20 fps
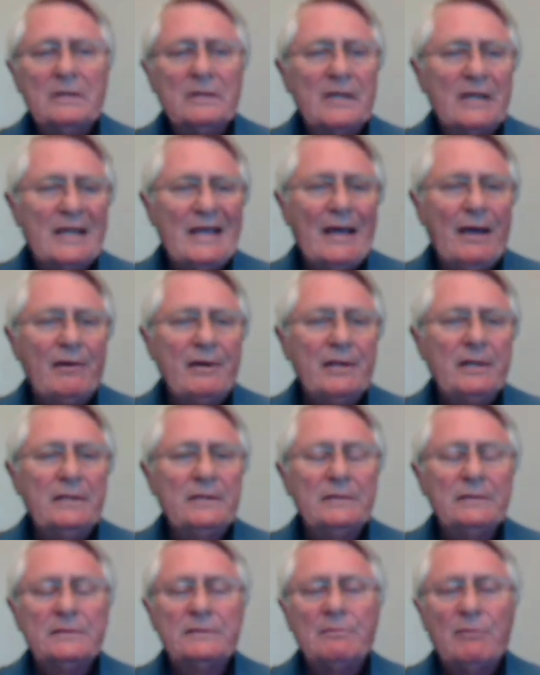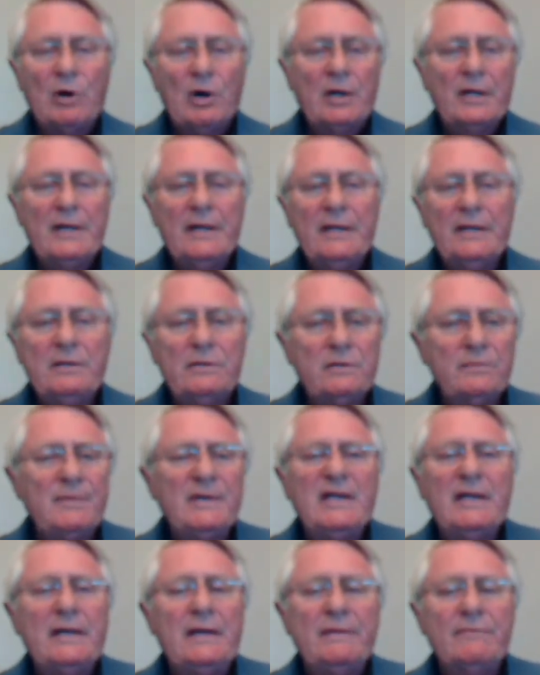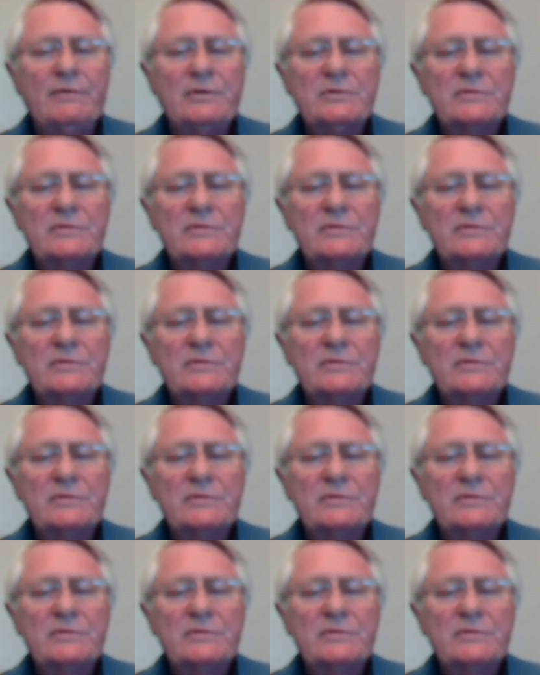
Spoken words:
accounting, marketing, it could be any of